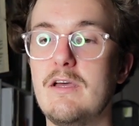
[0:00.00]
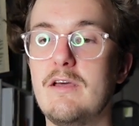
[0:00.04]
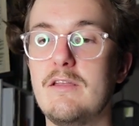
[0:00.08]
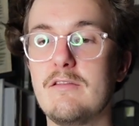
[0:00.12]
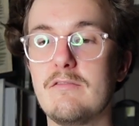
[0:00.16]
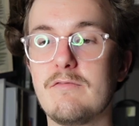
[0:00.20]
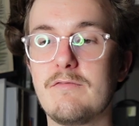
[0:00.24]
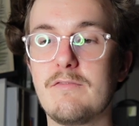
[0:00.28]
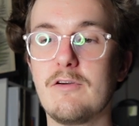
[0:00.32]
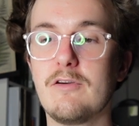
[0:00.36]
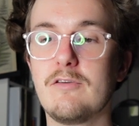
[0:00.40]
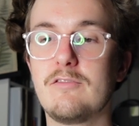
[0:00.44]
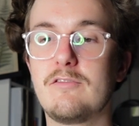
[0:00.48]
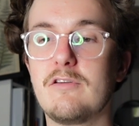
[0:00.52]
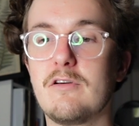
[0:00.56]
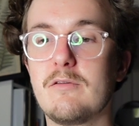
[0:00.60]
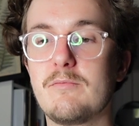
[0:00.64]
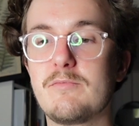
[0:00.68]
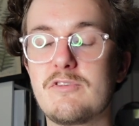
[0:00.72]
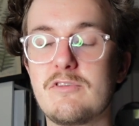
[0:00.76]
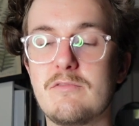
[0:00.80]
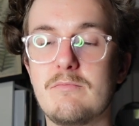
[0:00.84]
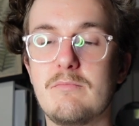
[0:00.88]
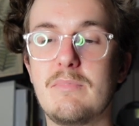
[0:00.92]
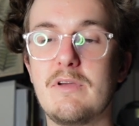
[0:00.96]
The first
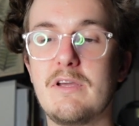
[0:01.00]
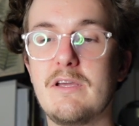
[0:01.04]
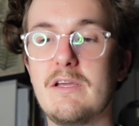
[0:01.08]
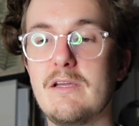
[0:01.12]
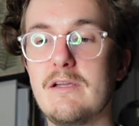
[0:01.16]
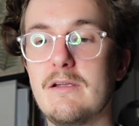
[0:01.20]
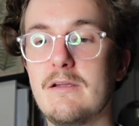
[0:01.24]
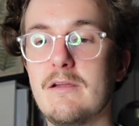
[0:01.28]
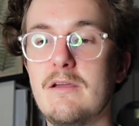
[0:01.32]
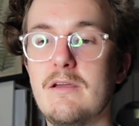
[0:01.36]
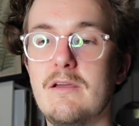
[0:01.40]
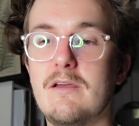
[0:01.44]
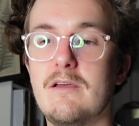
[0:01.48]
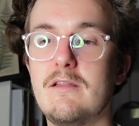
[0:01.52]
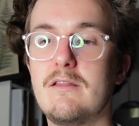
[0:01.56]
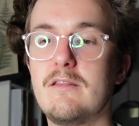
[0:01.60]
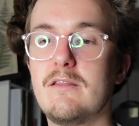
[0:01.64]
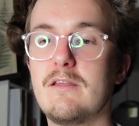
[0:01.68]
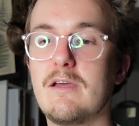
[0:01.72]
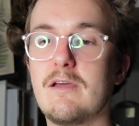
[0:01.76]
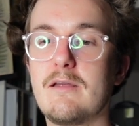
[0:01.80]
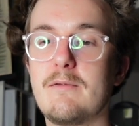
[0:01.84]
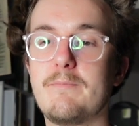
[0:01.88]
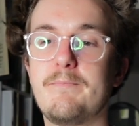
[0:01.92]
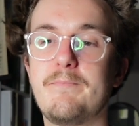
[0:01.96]
option being
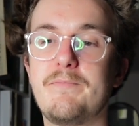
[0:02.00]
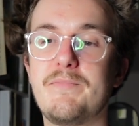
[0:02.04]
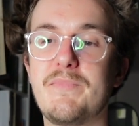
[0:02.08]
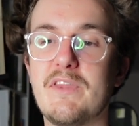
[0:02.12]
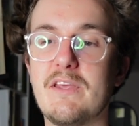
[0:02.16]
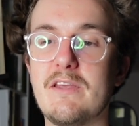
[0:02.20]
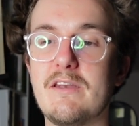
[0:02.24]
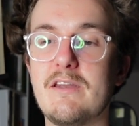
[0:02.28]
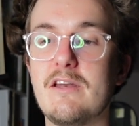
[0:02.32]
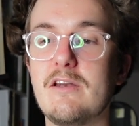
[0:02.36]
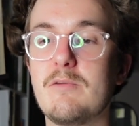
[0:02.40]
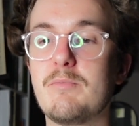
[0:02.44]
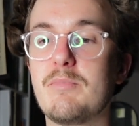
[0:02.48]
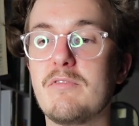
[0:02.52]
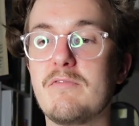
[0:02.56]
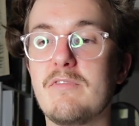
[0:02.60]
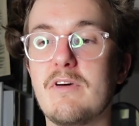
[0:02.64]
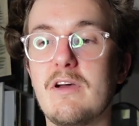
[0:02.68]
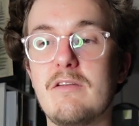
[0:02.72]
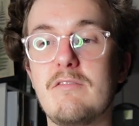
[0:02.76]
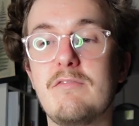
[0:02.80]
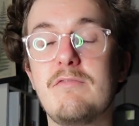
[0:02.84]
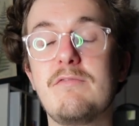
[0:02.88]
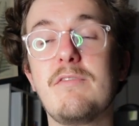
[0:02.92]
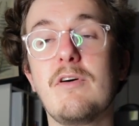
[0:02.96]
that they need to
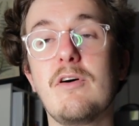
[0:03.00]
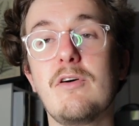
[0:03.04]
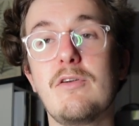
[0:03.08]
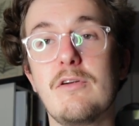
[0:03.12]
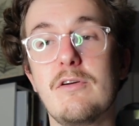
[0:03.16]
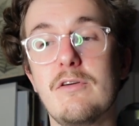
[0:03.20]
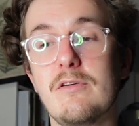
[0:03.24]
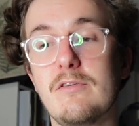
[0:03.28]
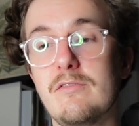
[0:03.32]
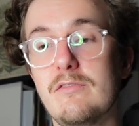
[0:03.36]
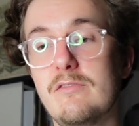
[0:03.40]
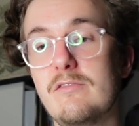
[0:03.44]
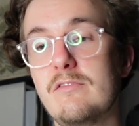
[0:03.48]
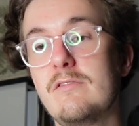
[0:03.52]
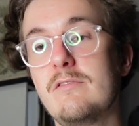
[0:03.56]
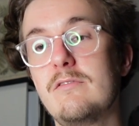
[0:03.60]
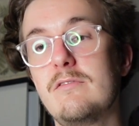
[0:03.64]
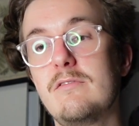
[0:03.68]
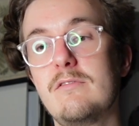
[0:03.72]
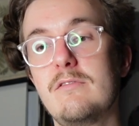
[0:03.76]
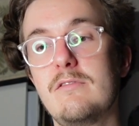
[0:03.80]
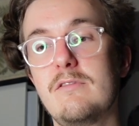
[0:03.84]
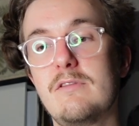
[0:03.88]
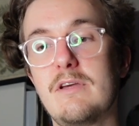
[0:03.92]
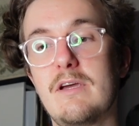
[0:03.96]
provide photos
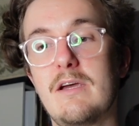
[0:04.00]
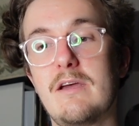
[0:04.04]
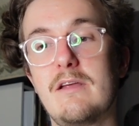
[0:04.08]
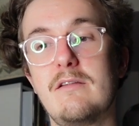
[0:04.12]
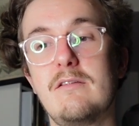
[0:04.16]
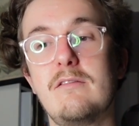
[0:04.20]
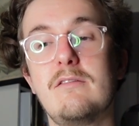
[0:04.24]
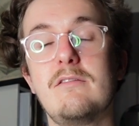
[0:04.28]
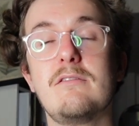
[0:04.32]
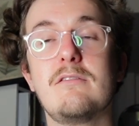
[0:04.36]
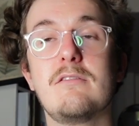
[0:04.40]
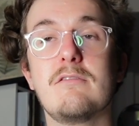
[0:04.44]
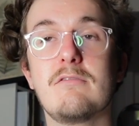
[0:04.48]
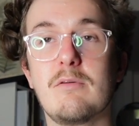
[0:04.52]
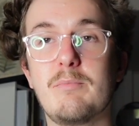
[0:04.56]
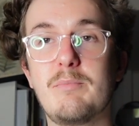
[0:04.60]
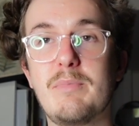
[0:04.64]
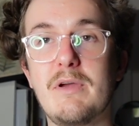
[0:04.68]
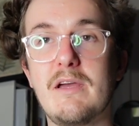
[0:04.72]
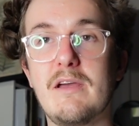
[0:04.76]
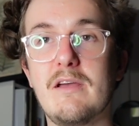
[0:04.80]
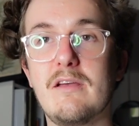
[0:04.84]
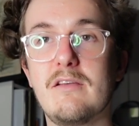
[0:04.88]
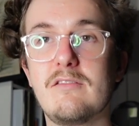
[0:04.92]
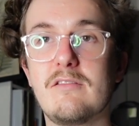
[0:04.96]
that the
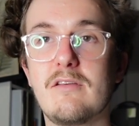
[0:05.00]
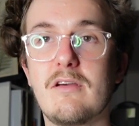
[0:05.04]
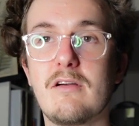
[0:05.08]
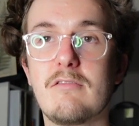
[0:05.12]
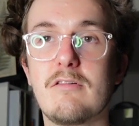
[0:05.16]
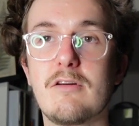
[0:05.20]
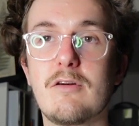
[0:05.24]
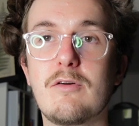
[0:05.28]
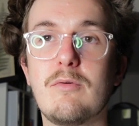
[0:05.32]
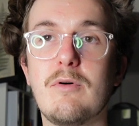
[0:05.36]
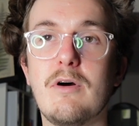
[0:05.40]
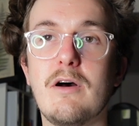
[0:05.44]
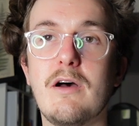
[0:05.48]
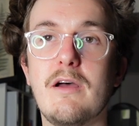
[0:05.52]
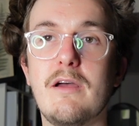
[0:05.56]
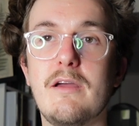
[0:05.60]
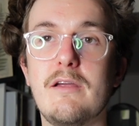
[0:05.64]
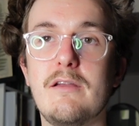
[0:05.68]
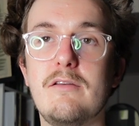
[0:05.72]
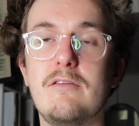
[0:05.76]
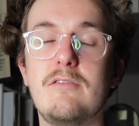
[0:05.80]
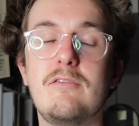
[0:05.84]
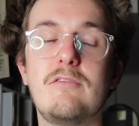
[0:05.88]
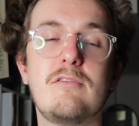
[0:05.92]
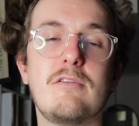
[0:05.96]
repairs are
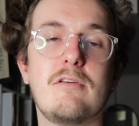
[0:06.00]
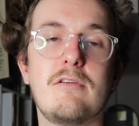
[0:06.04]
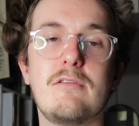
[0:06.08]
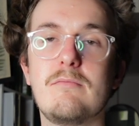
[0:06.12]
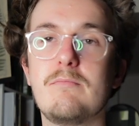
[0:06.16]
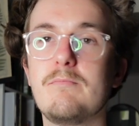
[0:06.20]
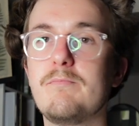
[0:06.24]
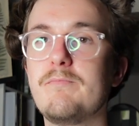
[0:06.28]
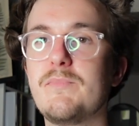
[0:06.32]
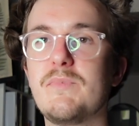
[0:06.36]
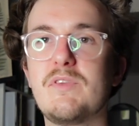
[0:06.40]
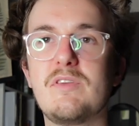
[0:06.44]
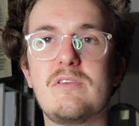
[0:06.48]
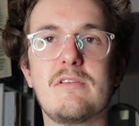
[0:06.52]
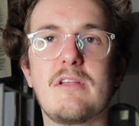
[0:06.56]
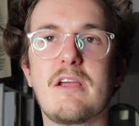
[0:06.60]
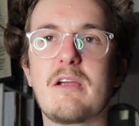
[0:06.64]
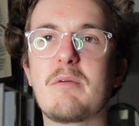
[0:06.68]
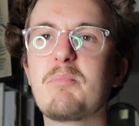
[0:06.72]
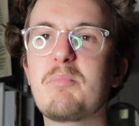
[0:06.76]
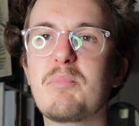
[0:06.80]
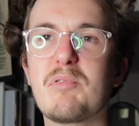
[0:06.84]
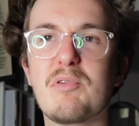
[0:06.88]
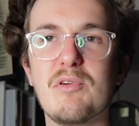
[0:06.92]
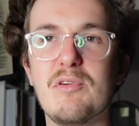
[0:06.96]
required, so
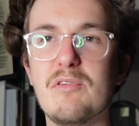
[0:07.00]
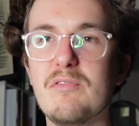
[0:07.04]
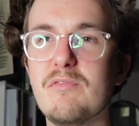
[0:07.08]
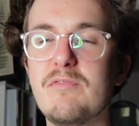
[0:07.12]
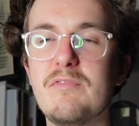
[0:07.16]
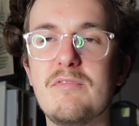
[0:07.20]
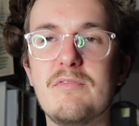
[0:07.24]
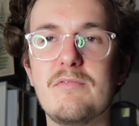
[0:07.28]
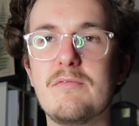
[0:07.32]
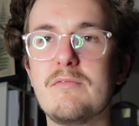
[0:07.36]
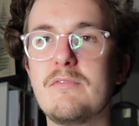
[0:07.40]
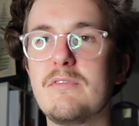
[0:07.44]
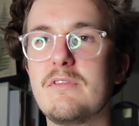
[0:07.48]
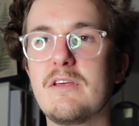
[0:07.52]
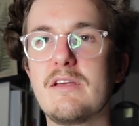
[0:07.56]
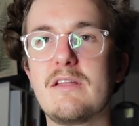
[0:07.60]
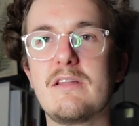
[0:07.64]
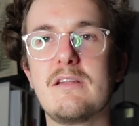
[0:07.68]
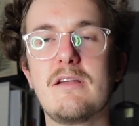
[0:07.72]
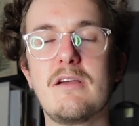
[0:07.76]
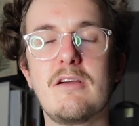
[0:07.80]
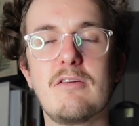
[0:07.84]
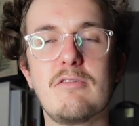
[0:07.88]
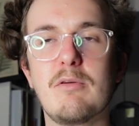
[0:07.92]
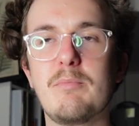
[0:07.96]
like proof
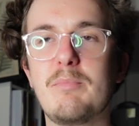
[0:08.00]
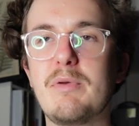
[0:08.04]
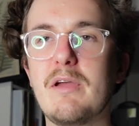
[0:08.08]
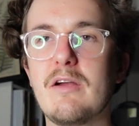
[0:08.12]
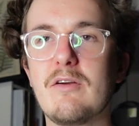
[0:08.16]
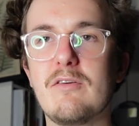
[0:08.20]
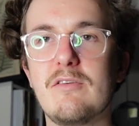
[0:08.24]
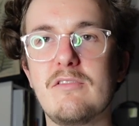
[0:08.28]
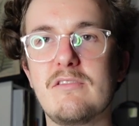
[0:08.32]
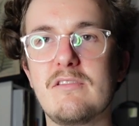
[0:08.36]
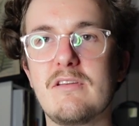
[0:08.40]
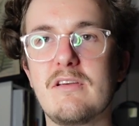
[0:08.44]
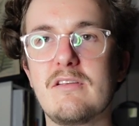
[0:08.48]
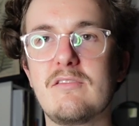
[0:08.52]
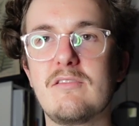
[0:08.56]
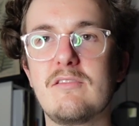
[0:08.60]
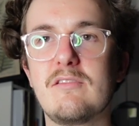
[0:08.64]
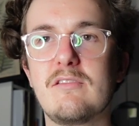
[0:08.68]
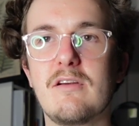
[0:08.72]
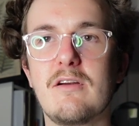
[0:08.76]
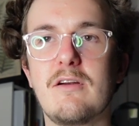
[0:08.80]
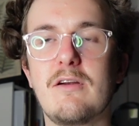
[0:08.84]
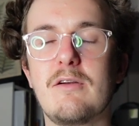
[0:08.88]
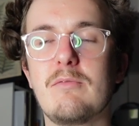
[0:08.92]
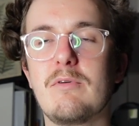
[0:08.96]
that a repair is
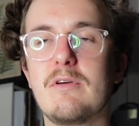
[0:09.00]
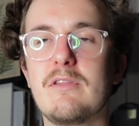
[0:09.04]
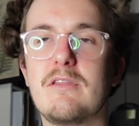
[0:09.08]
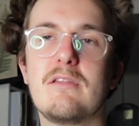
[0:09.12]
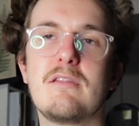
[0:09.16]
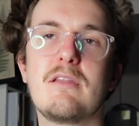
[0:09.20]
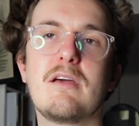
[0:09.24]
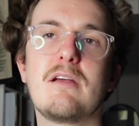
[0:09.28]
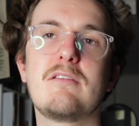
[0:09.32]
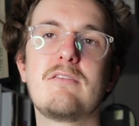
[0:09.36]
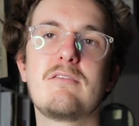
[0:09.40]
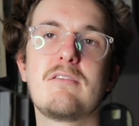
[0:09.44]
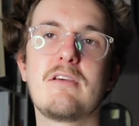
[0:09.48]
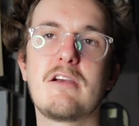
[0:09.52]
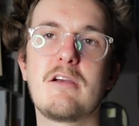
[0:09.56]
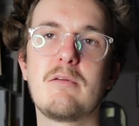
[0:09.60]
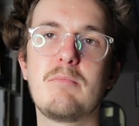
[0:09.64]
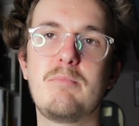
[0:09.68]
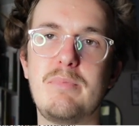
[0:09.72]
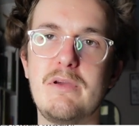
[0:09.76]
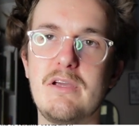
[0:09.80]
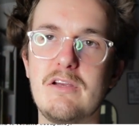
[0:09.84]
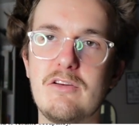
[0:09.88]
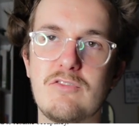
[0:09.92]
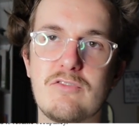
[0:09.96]
necessary, whether that's like a
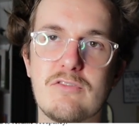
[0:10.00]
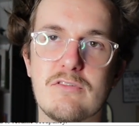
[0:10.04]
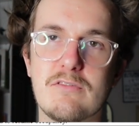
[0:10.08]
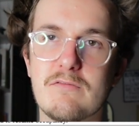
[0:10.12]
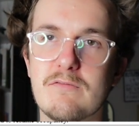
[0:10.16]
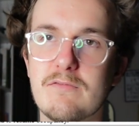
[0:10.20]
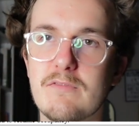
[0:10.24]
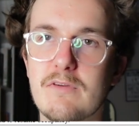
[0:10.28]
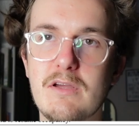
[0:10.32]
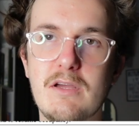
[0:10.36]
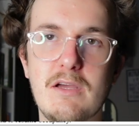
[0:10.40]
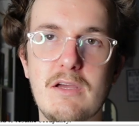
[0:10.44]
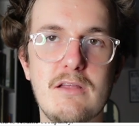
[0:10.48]
picture of